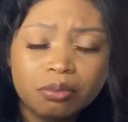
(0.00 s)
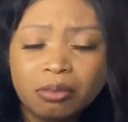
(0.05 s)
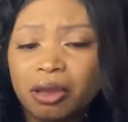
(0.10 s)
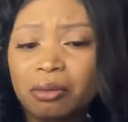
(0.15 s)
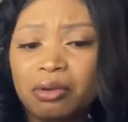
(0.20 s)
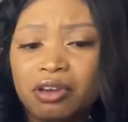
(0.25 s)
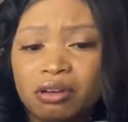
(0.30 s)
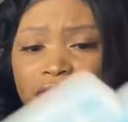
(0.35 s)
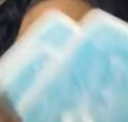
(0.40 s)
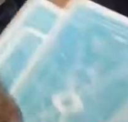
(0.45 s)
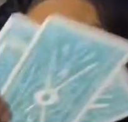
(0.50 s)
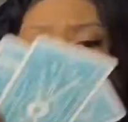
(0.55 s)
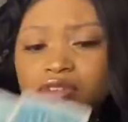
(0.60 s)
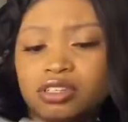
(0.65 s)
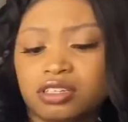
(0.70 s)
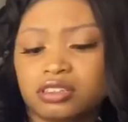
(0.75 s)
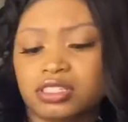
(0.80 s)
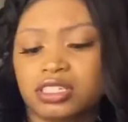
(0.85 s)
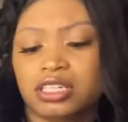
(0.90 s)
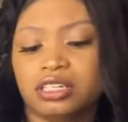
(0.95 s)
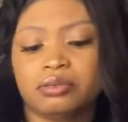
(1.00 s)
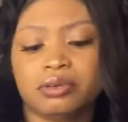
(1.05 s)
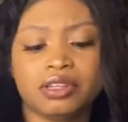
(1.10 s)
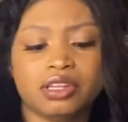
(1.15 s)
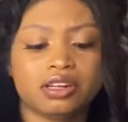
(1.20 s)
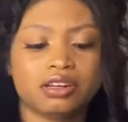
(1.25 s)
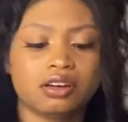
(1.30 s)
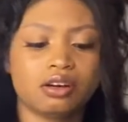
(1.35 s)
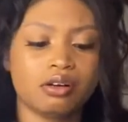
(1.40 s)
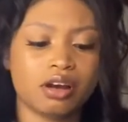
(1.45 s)
maybe you're dealing with
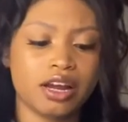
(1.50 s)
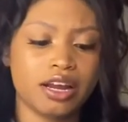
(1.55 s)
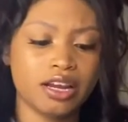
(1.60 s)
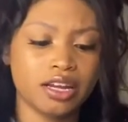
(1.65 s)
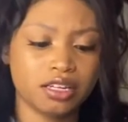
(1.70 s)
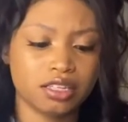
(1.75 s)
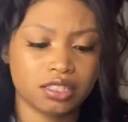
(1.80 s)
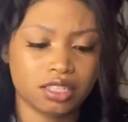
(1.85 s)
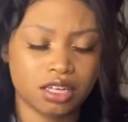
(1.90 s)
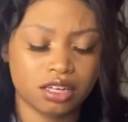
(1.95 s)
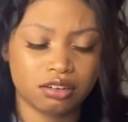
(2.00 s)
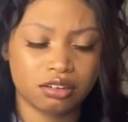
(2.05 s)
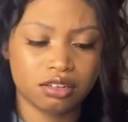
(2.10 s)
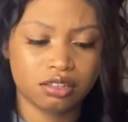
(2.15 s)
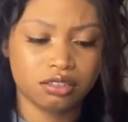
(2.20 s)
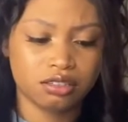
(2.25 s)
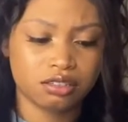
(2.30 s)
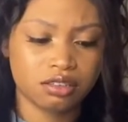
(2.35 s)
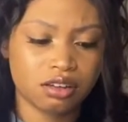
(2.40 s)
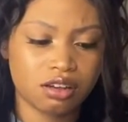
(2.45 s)
an Aquarius, Aries.